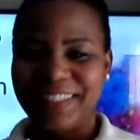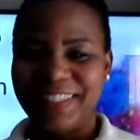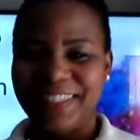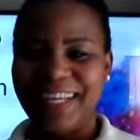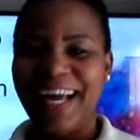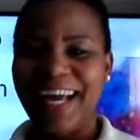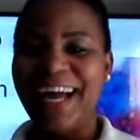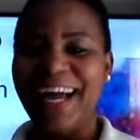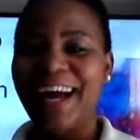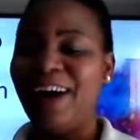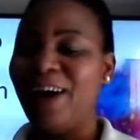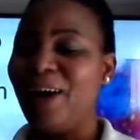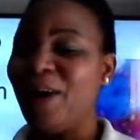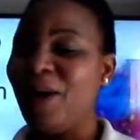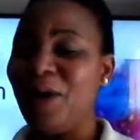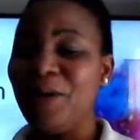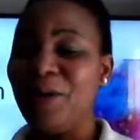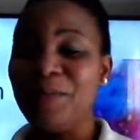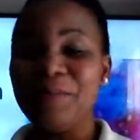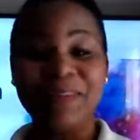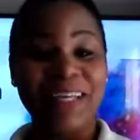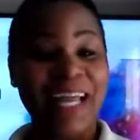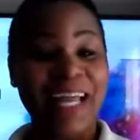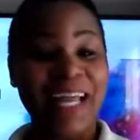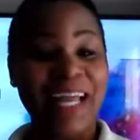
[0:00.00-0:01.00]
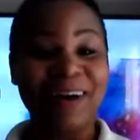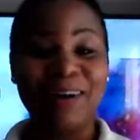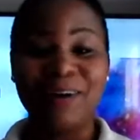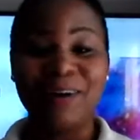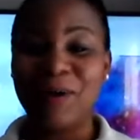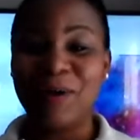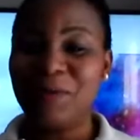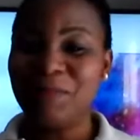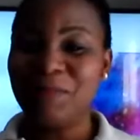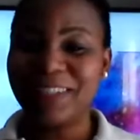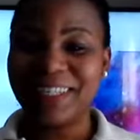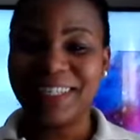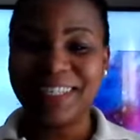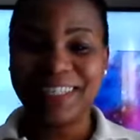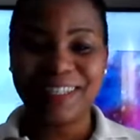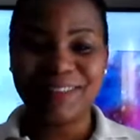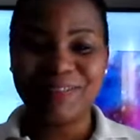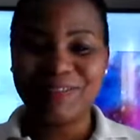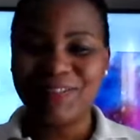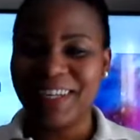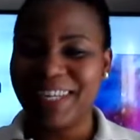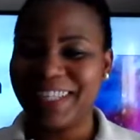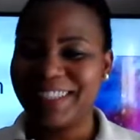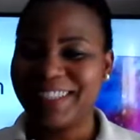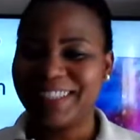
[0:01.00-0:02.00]
Yeah, home. Yeah, home's a good
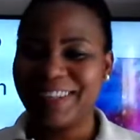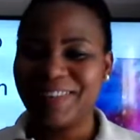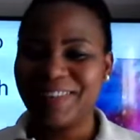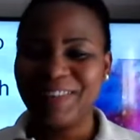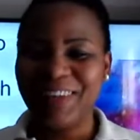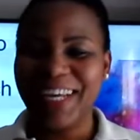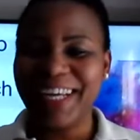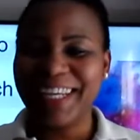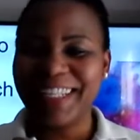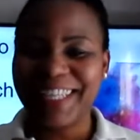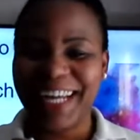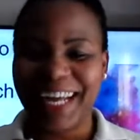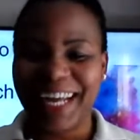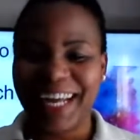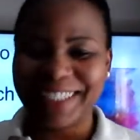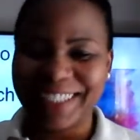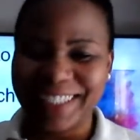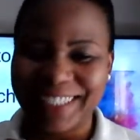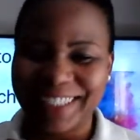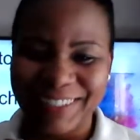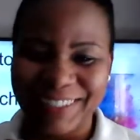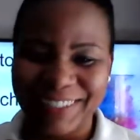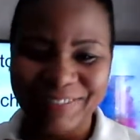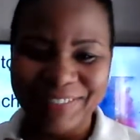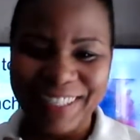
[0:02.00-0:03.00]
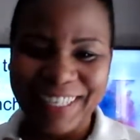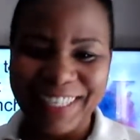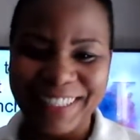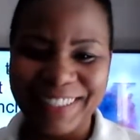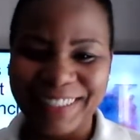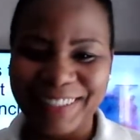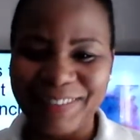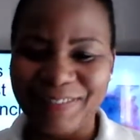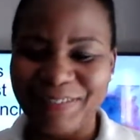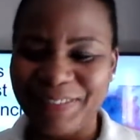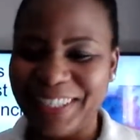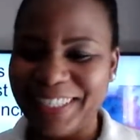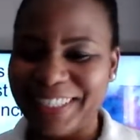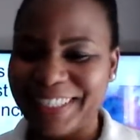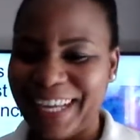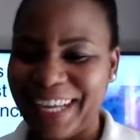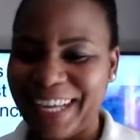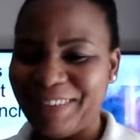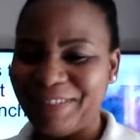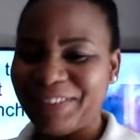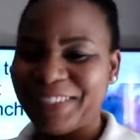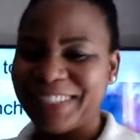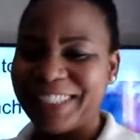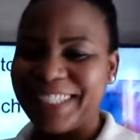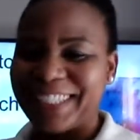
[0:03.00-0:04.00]
place to be. That's a good place to be.
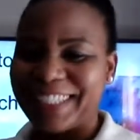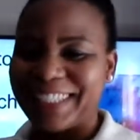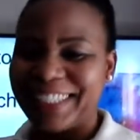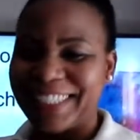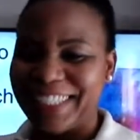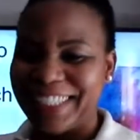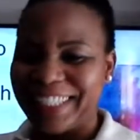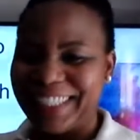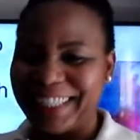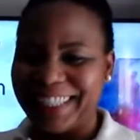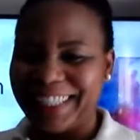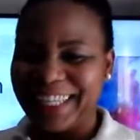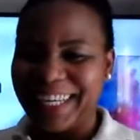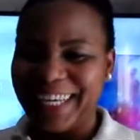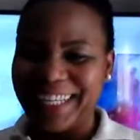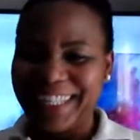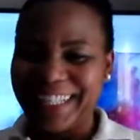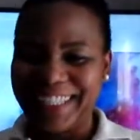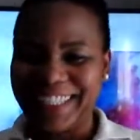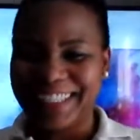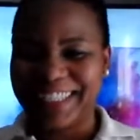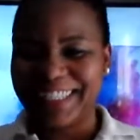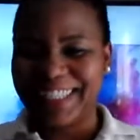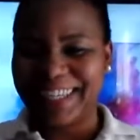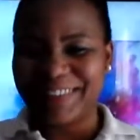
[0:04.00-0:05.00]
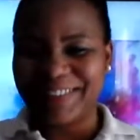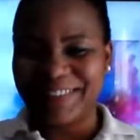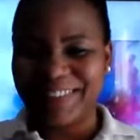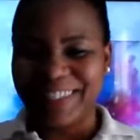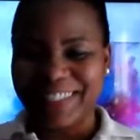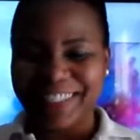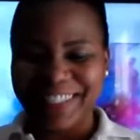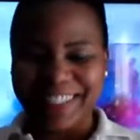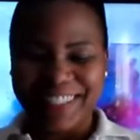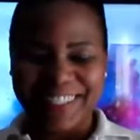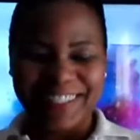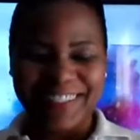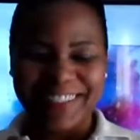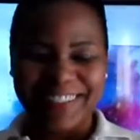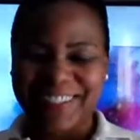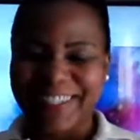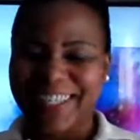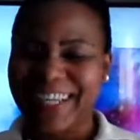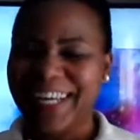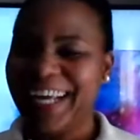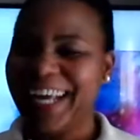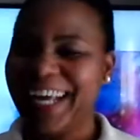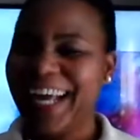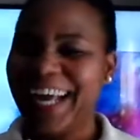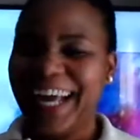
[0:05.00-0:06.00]
Definitely. Thank you so much, Chloe.
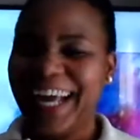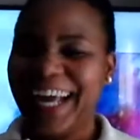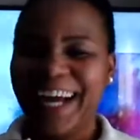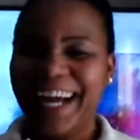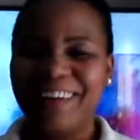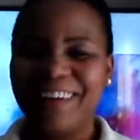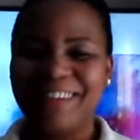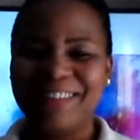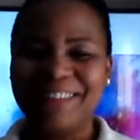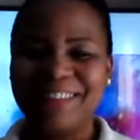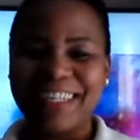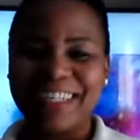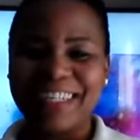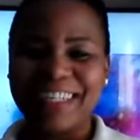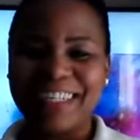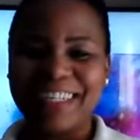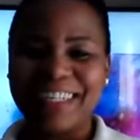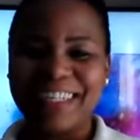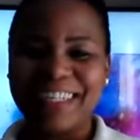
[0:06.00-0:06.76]
Home's a good